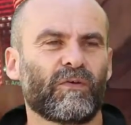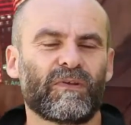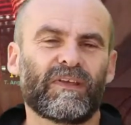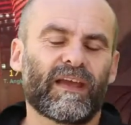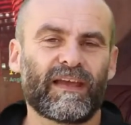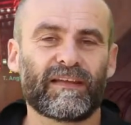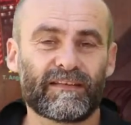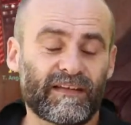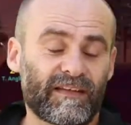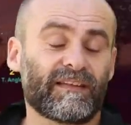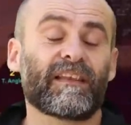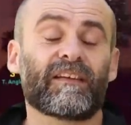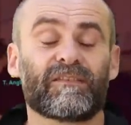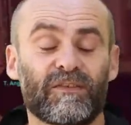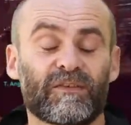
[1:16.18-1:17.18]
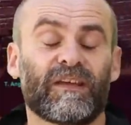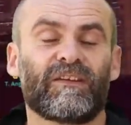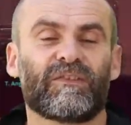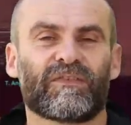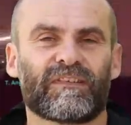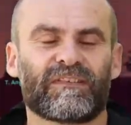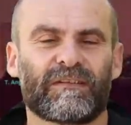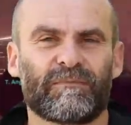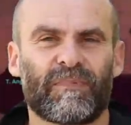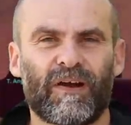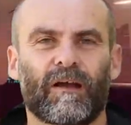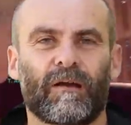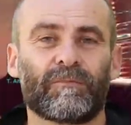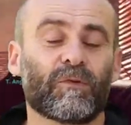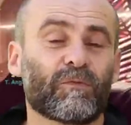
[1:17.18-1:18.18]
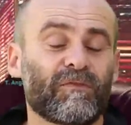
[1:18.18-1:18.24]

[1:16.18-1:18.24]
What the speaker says: yeah, it does look interesting, but I'm not